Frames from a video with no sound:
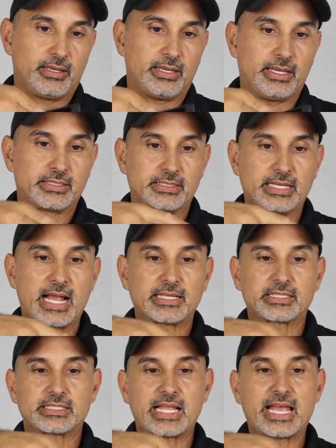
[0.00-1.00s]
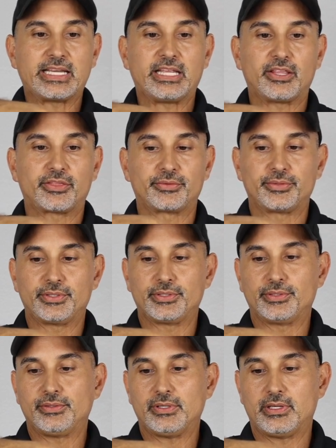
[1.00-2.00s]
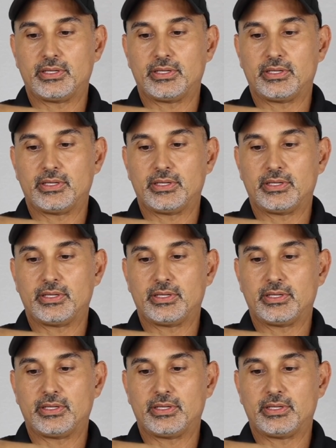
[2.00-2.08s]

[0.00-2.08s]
it's not sliding through,